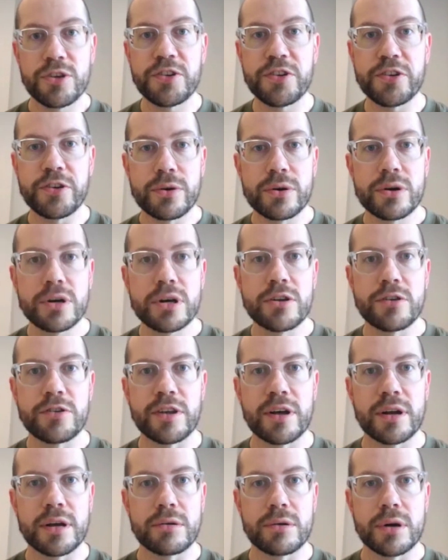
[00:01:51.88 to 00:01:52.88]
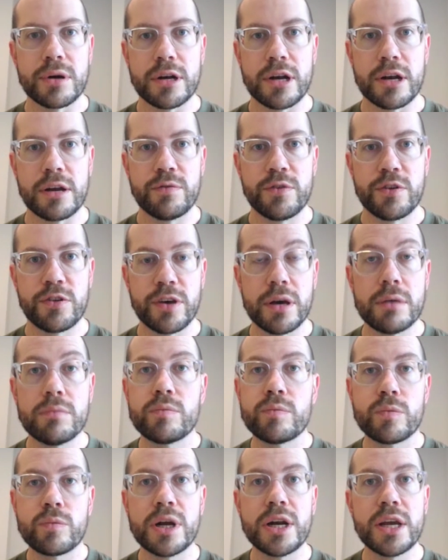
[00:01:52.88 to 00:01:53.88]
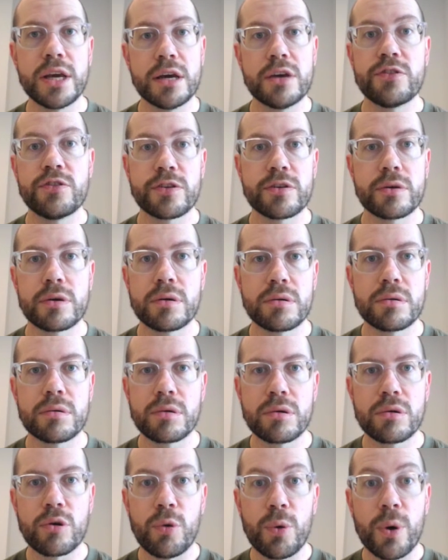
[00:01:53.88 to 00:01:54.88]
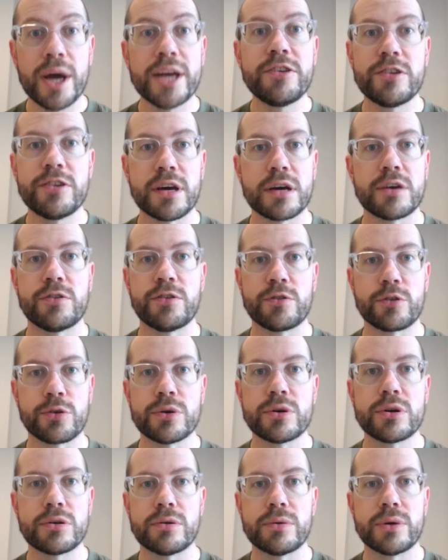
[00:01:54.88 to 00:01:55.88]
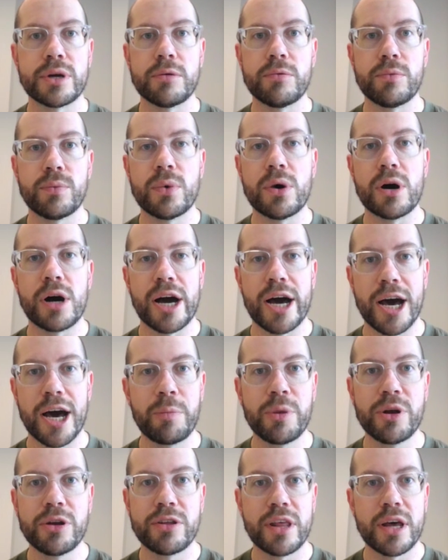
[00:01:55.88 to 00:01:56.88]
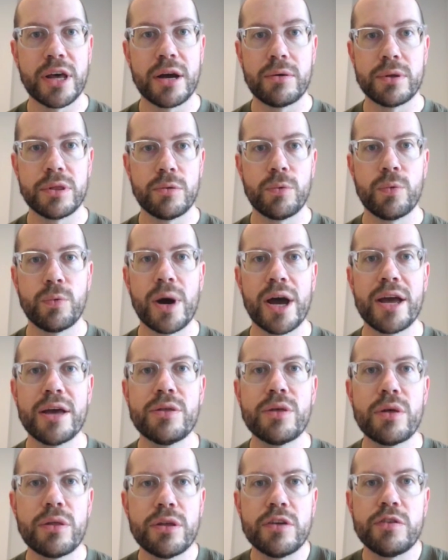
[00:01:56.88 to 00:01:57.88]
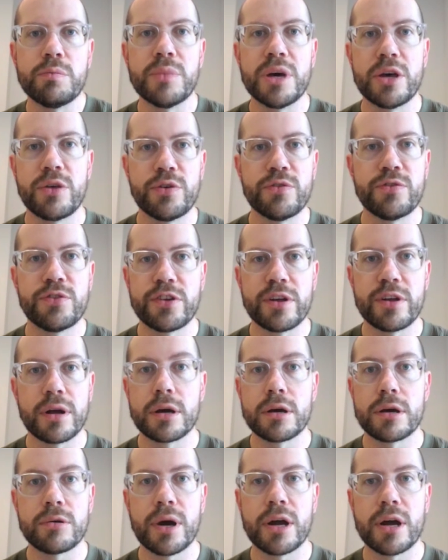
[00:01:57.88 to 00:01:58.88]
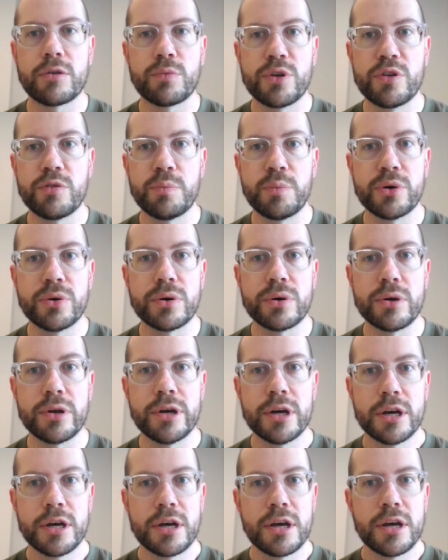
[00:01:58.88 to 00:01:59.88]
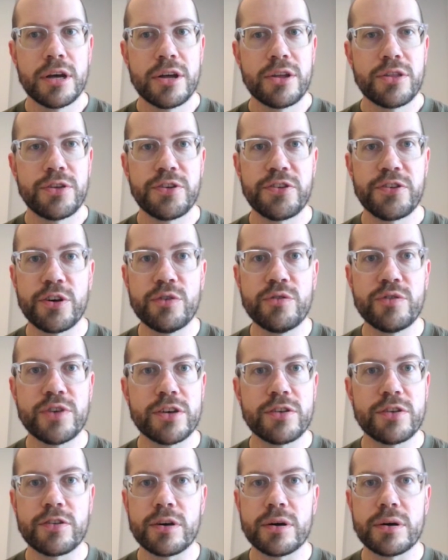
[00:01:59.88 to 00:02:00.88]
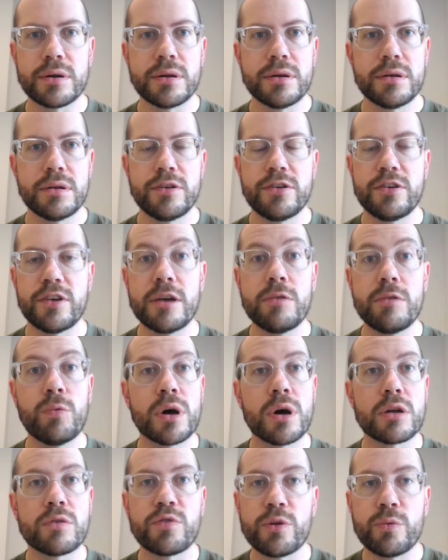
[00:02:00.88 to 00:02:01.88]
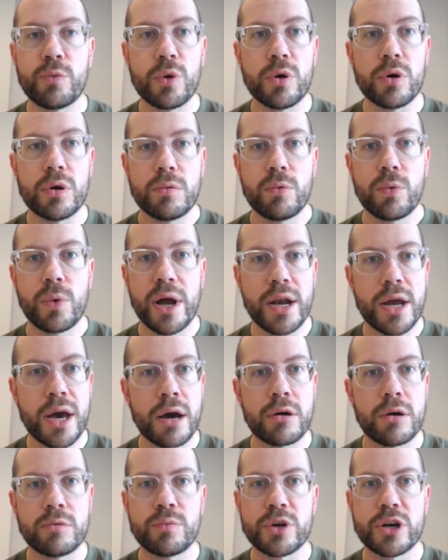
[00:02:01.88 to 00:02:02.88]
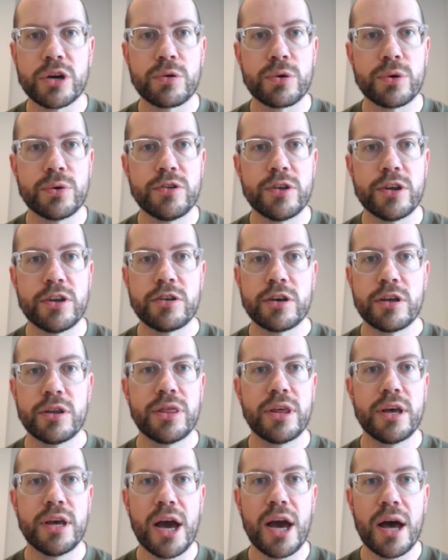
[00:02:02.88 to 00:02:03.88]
story in Stalingrad Lives, it really is quite extraordinary what happened there and the way that this myth of Stalingrad was born. The Soviets, on day one of the war, went out and recruited the